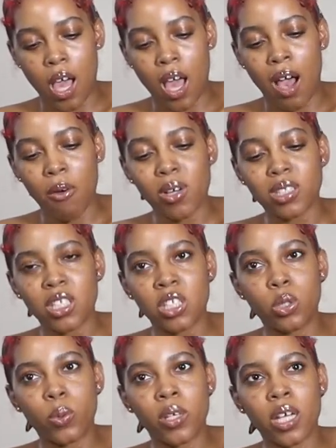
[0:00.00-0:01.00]
I wasn't
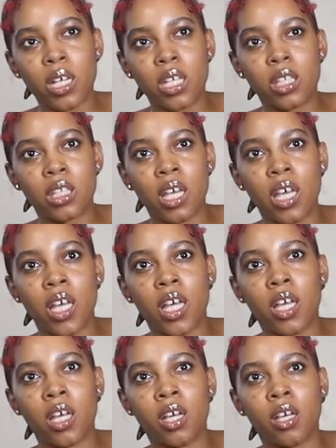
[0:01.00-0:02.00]
doing
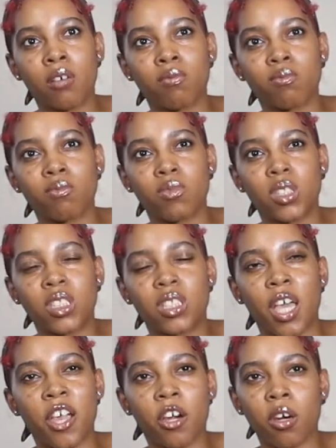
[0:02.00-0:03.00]
anything
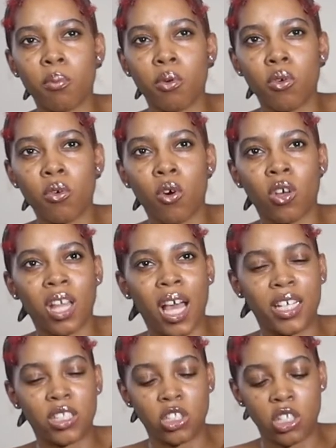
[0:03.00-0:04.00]
terrible or,
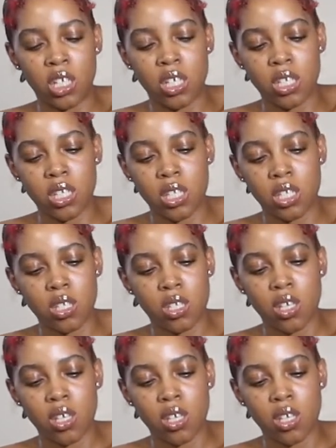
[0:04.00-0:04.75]
like, just,